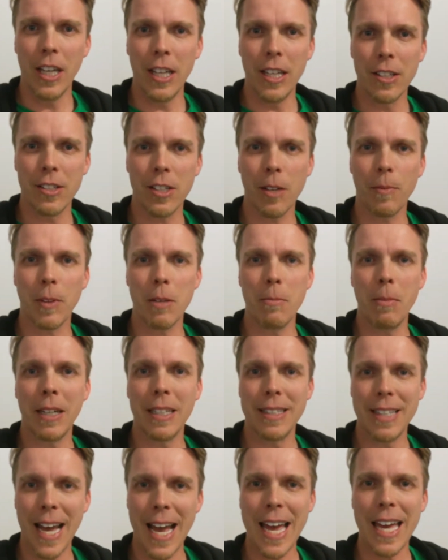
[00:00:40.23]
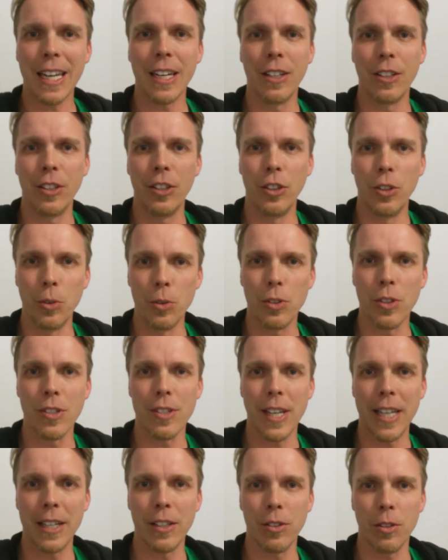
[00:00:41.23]
is something my dad used to
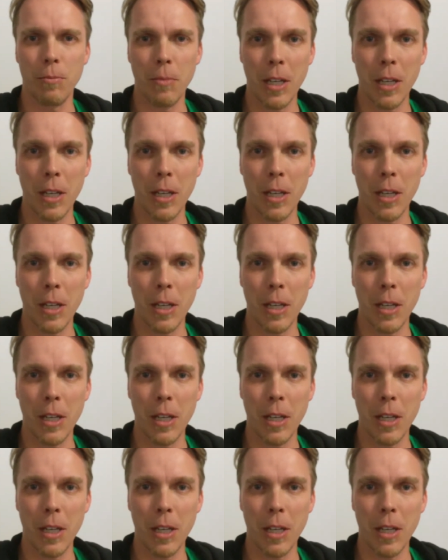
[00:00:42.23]
say to